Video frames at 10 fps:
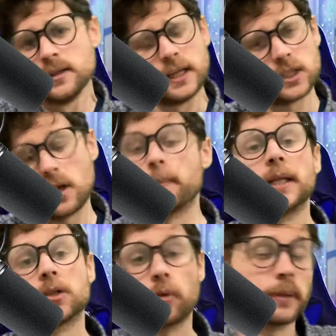That's
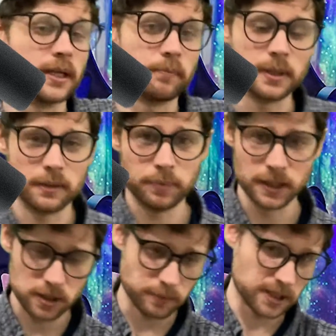what
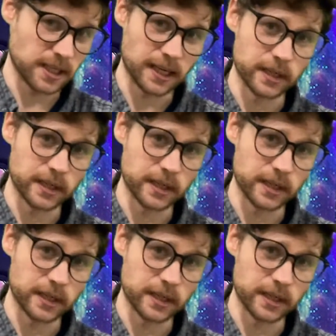Penis Man said